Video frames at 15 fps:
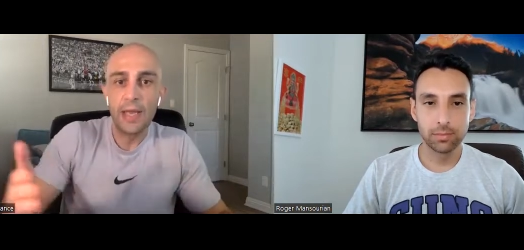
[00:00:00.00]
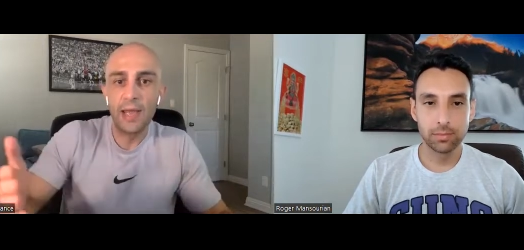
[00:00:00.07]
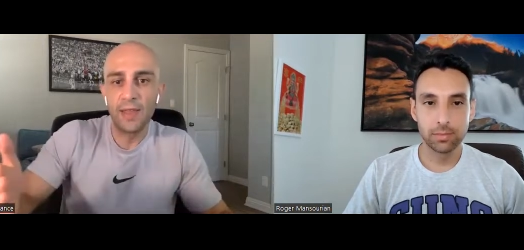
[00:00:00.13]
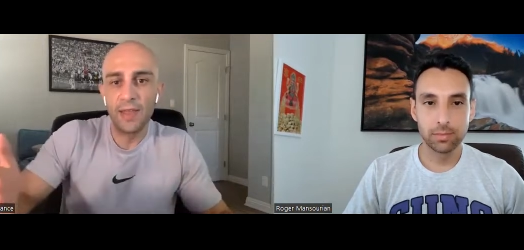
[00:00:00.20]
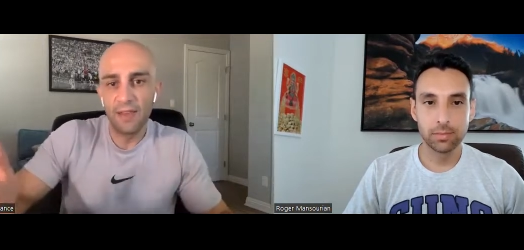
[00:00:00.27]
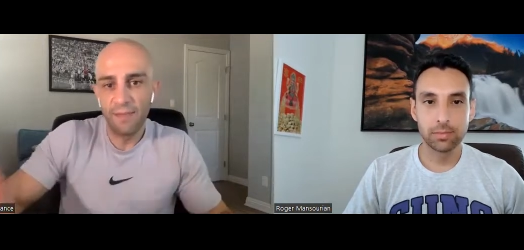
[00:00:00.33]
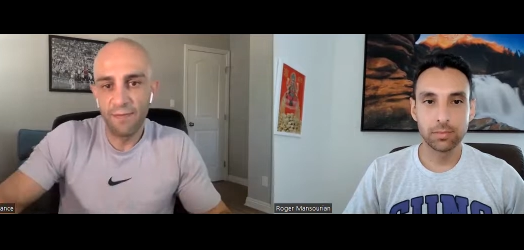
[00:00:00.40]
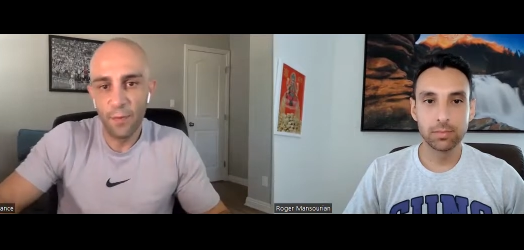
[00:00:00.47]
Speaker 1: and
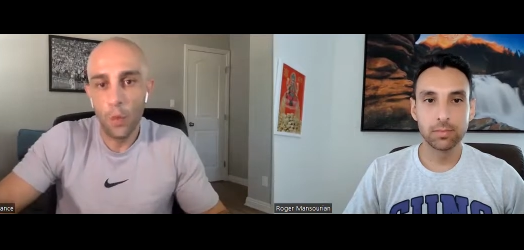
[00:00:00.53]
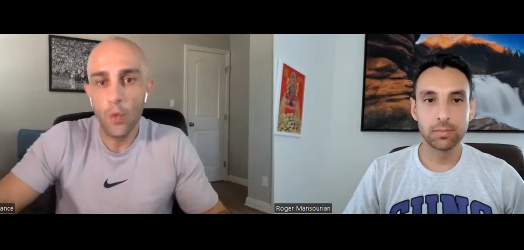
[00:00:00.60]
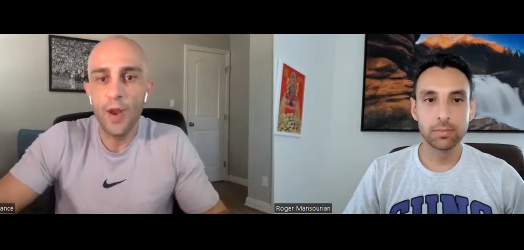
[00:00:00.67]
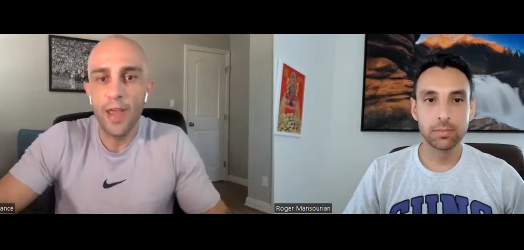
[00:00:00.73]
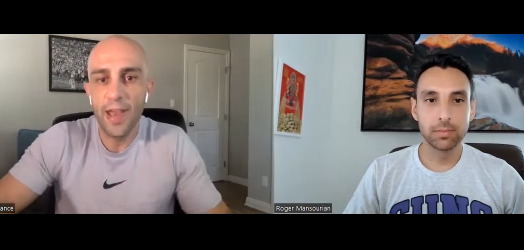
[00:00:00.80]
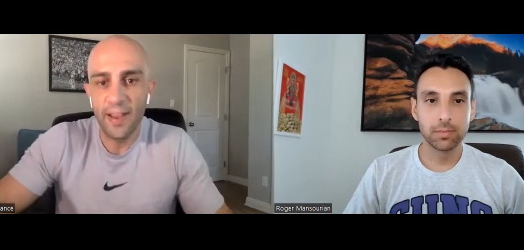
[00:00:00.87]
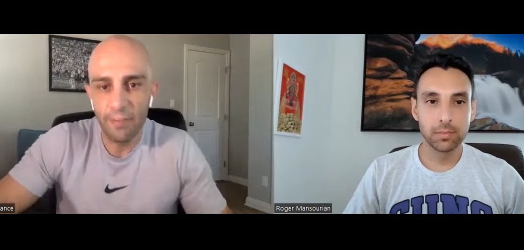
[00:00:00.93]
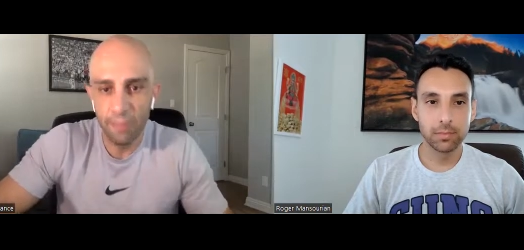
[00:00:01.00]
a
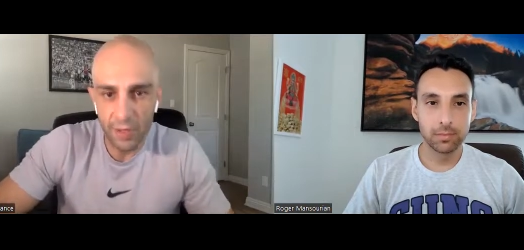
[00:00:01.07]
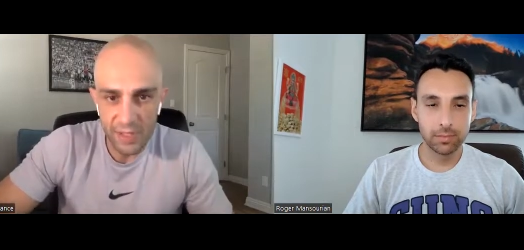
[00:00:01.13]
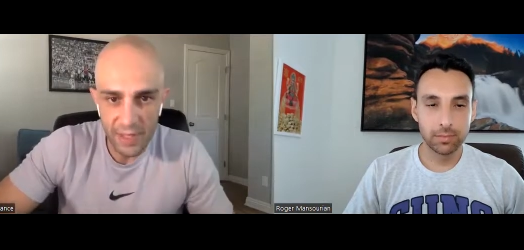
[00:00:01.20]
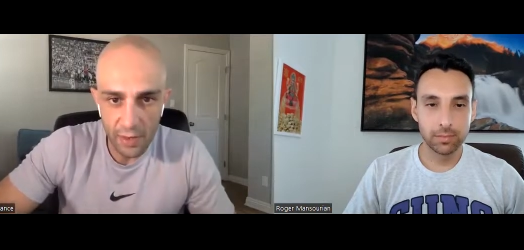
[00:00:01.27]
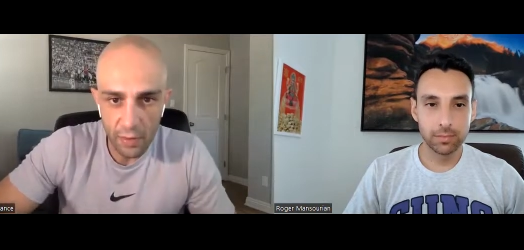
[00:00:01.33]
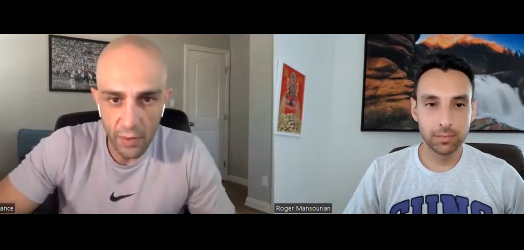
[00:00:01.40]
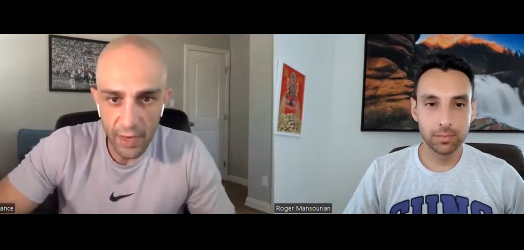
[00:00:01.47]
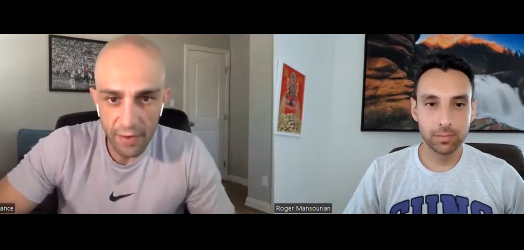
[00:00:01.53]

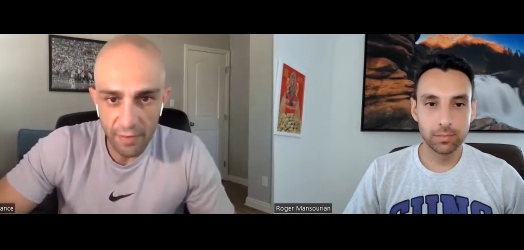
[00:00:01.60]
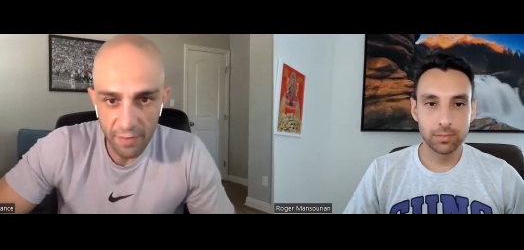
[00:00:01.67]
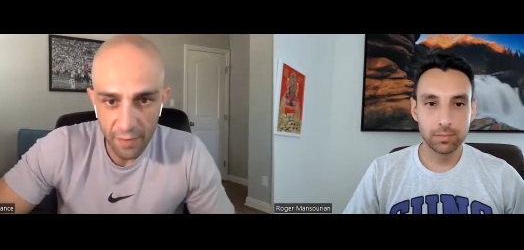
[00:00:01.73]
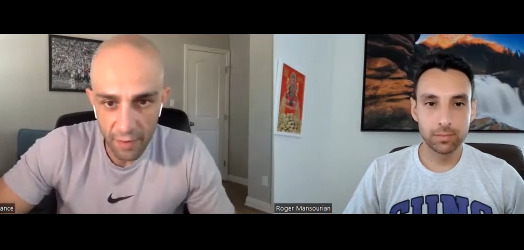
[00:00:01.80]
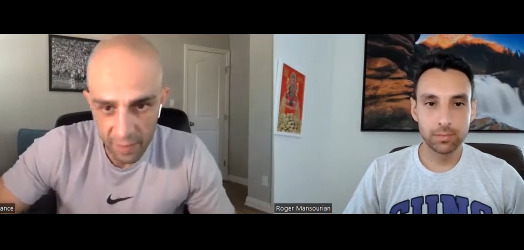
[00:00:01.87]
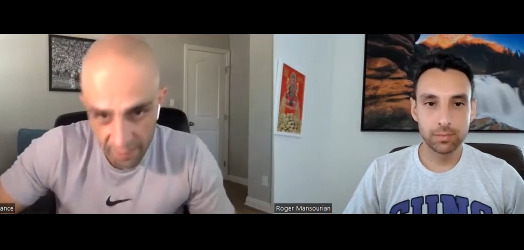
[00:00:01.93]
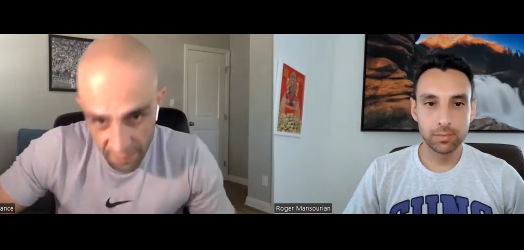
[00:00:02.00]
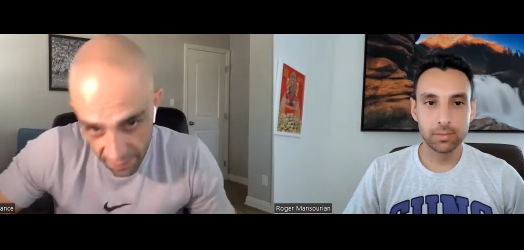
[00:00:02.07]
4.5% rate
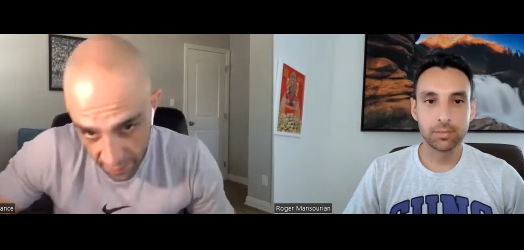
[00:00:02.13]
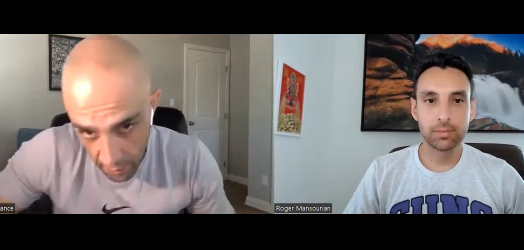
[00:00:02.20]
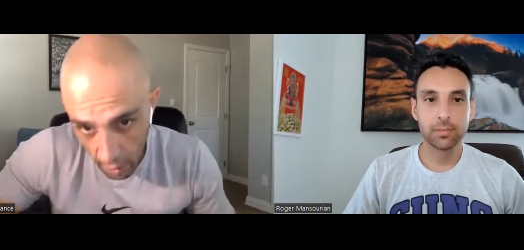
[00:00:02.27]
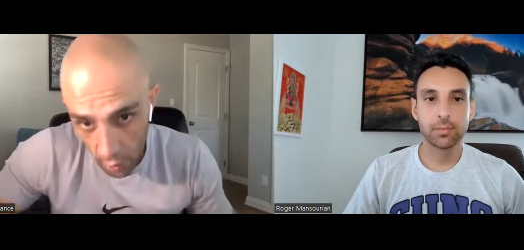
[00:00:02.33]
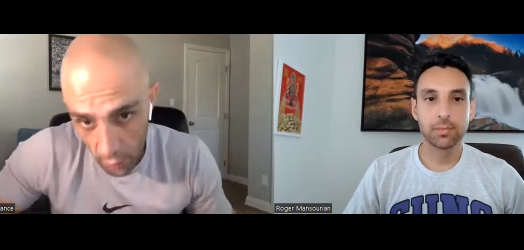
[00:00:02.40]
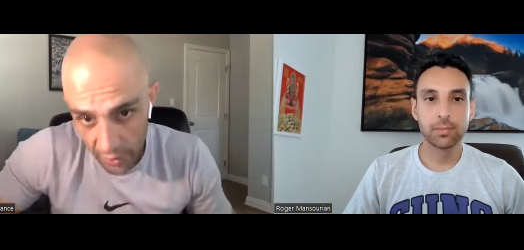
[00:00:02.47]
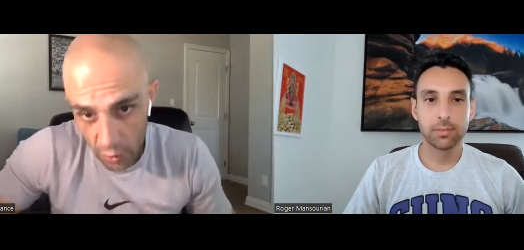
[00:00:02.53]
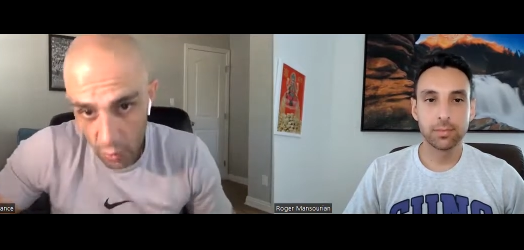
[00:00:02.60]
for the
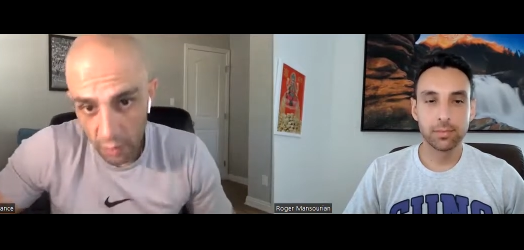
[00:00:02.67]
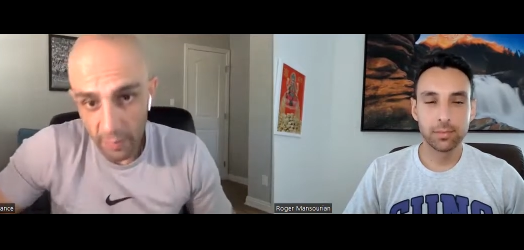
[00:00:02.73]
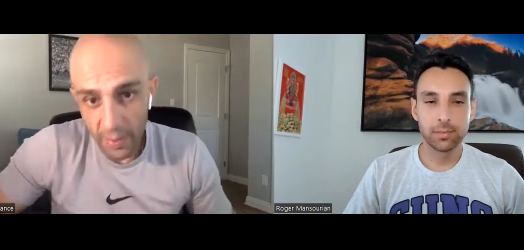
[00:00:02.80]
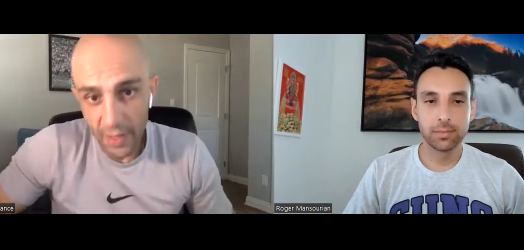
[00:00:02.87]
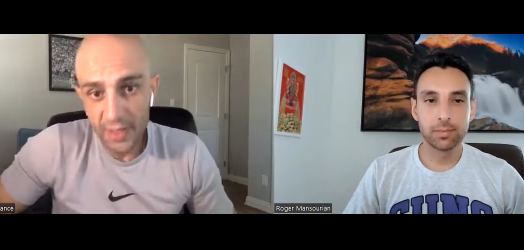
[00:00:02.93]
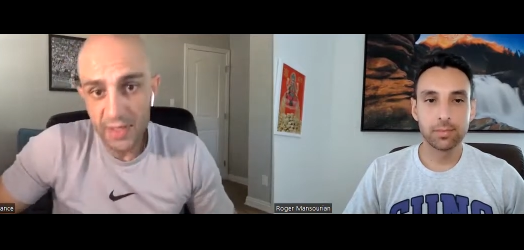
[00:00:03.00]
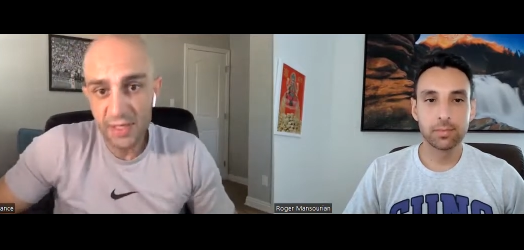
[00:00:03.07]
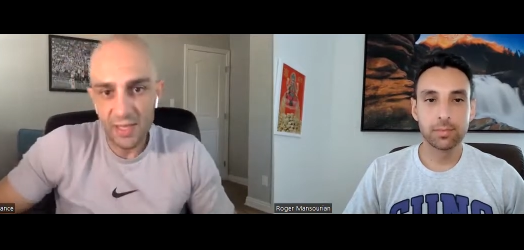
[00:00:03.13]
following 12
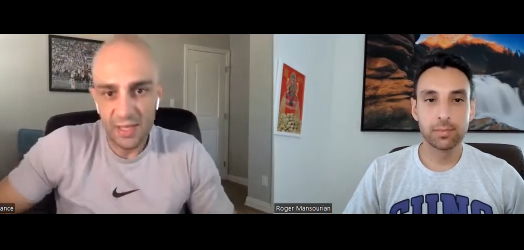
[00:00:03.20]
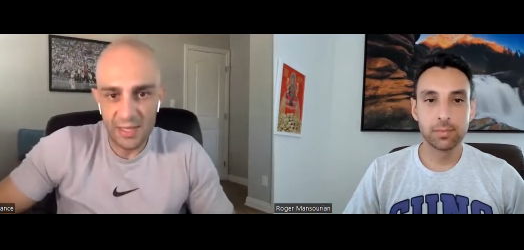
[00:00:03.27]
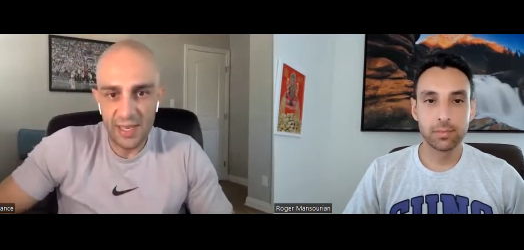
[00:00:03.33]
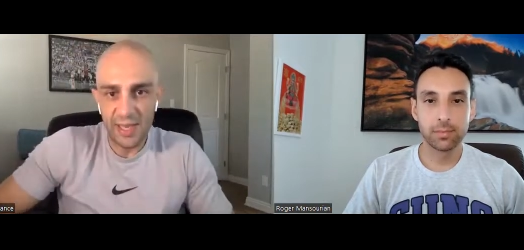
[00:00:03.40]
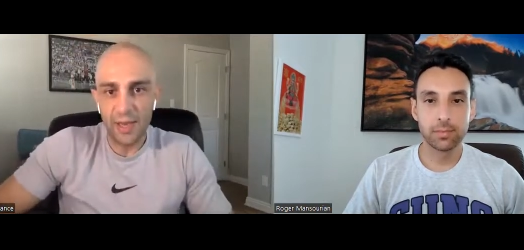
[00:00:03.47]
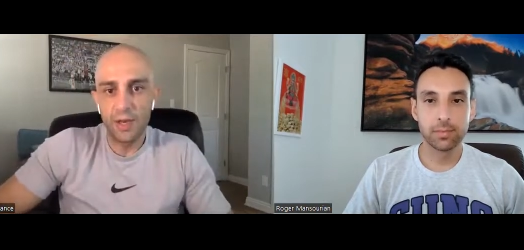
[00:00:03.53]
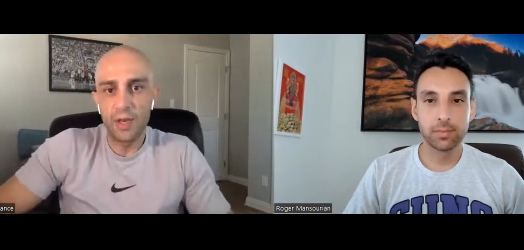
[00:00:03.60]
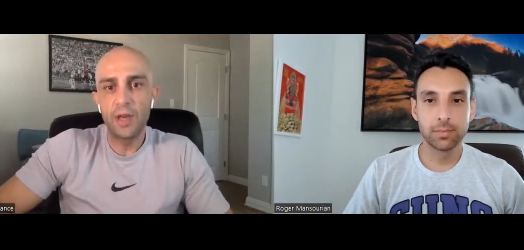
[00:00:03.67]
months, the
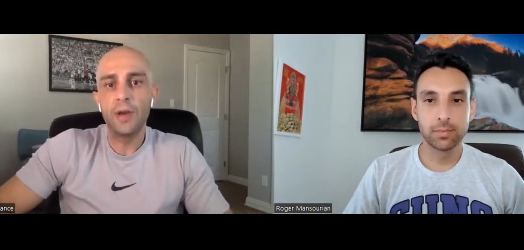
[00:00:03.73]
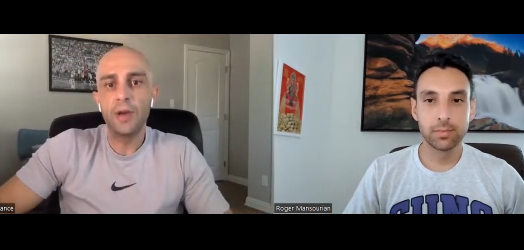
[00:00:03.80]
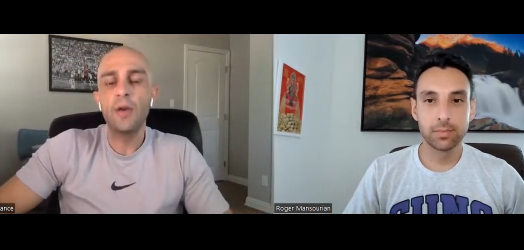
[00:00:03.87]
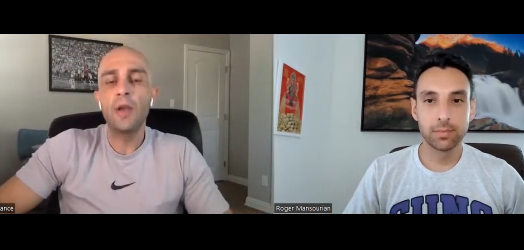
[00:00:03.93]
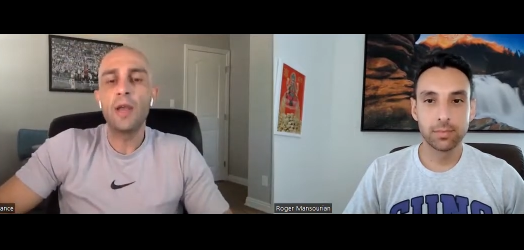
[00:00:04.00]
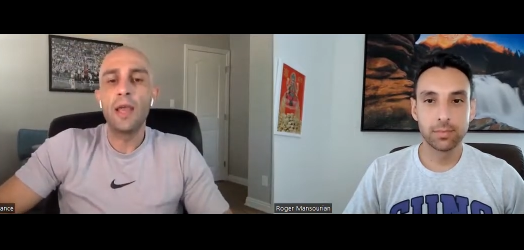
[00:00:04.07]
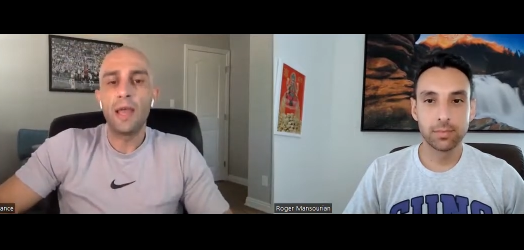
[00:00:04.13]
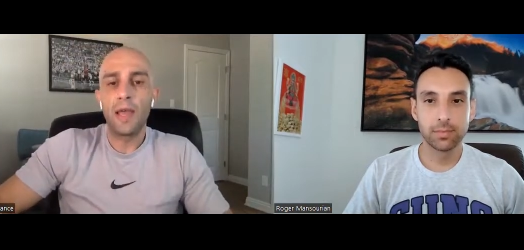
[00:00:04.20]
second year.